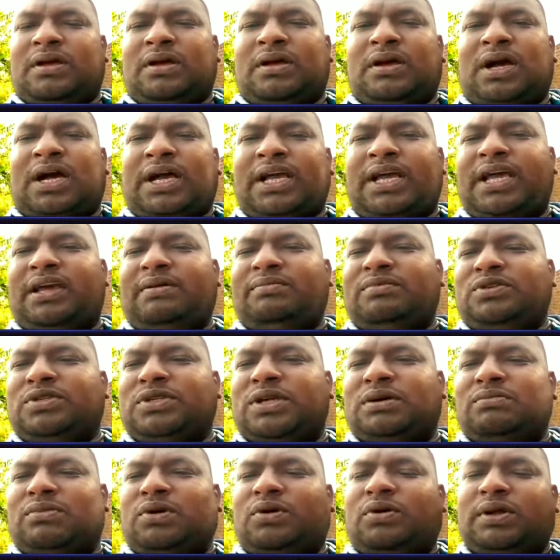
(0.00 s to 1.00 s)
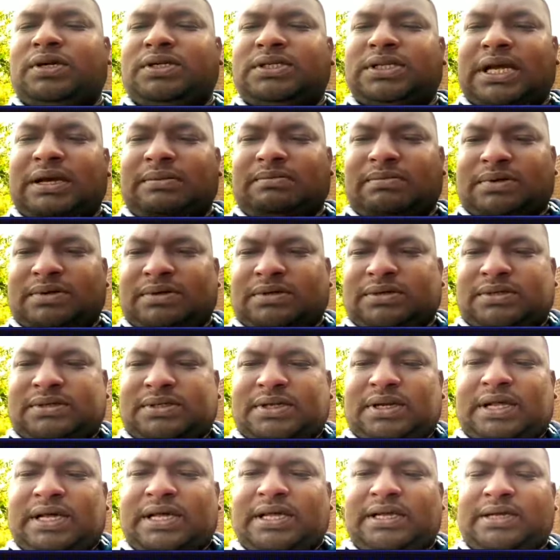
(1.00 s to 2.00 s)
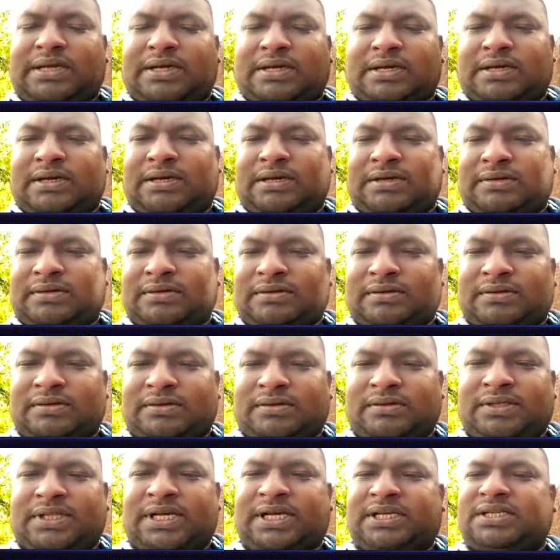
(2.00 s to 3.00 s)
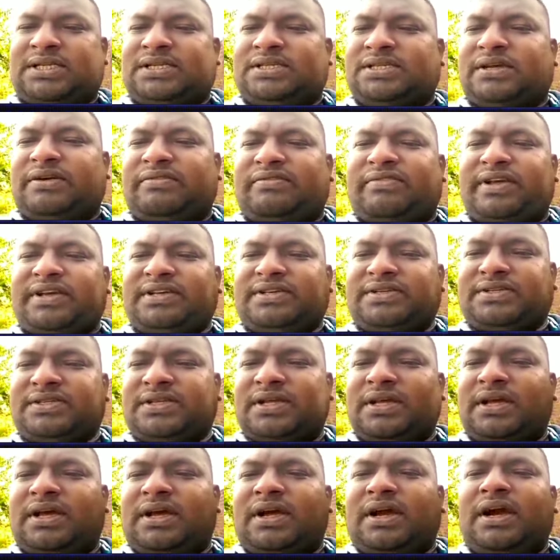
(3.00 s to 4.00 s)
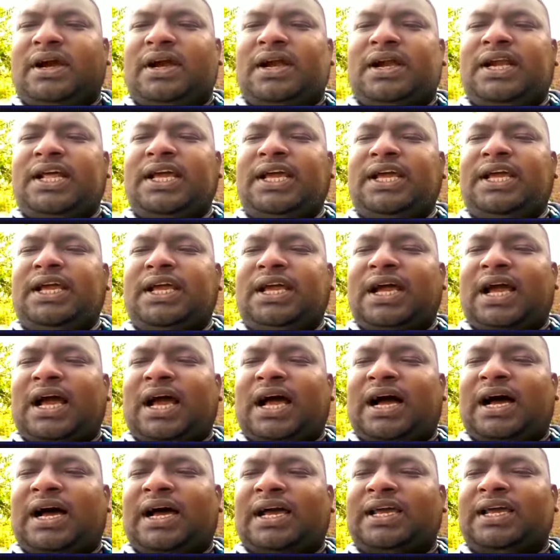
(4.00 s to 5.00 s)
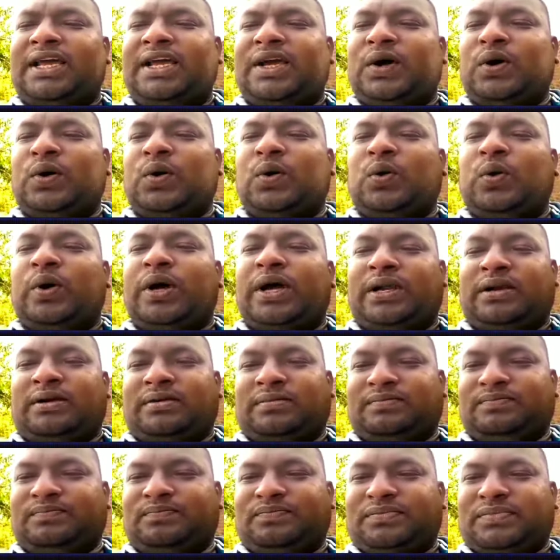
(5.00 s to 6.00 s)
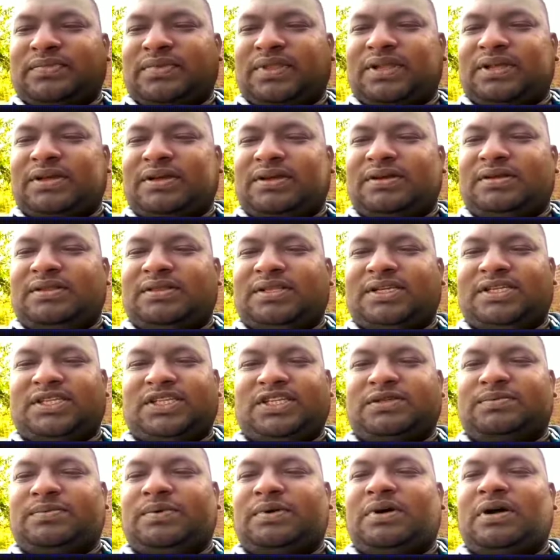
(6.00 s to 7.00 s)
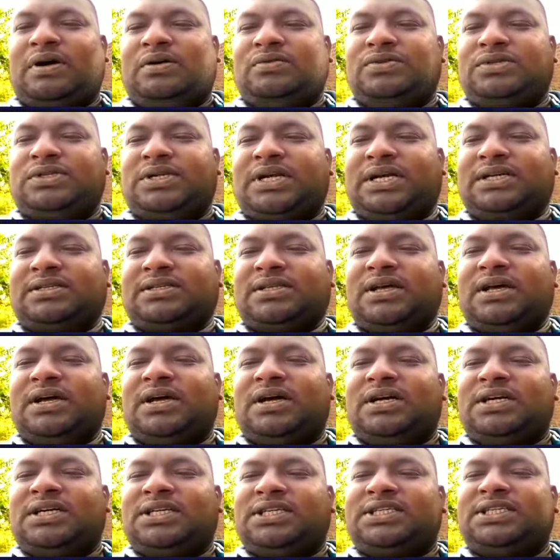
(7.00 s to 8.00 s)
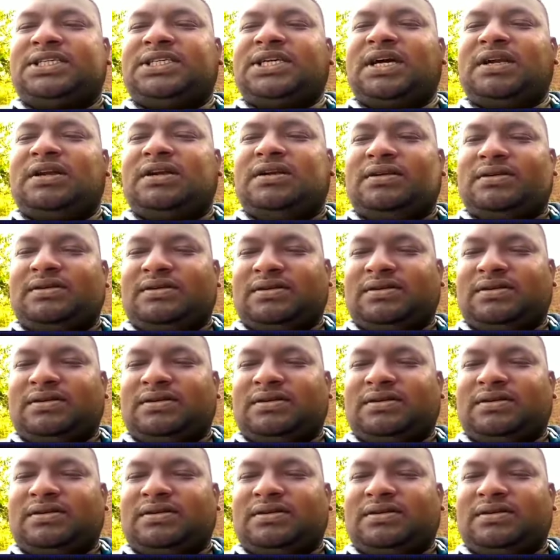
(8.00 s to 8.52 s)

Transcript: I gave you some more examples, like there's a suffix T-I-O-N. This is pronounced as shun.